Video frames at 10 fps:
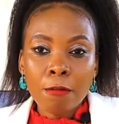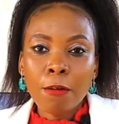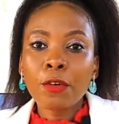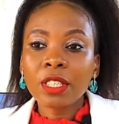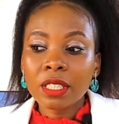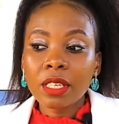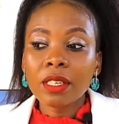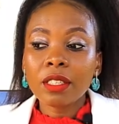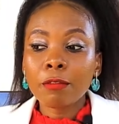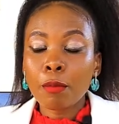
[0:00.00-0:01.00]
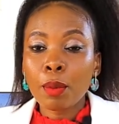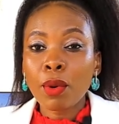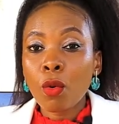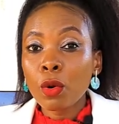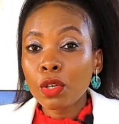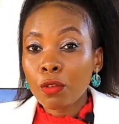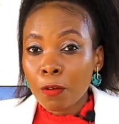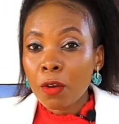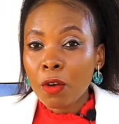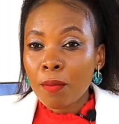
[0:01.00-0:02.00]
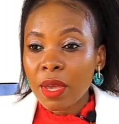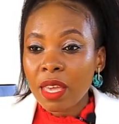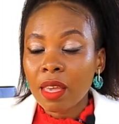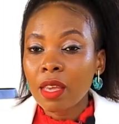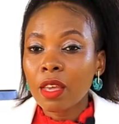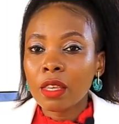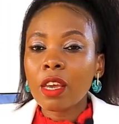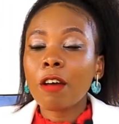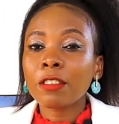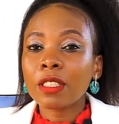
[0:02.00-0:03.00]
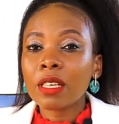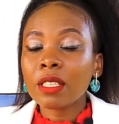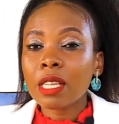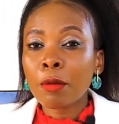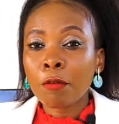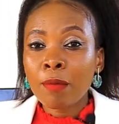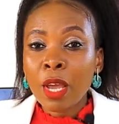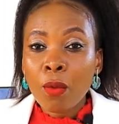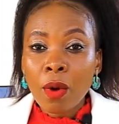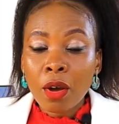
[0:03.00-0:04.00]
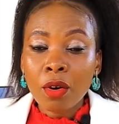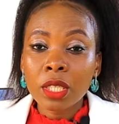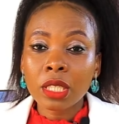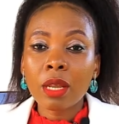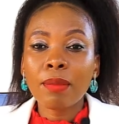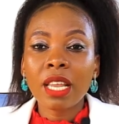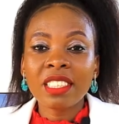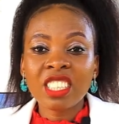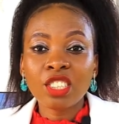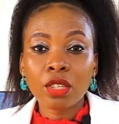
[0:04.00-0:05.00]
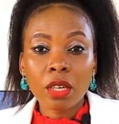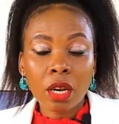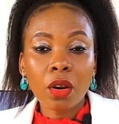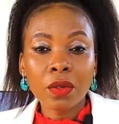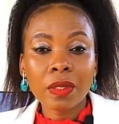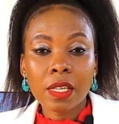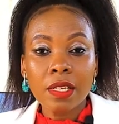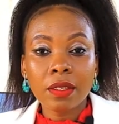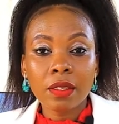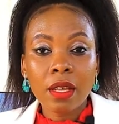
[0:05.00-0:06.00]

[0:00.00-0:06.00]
For instance, for people who do follow me, you have seen some of my work on stabilization clauses.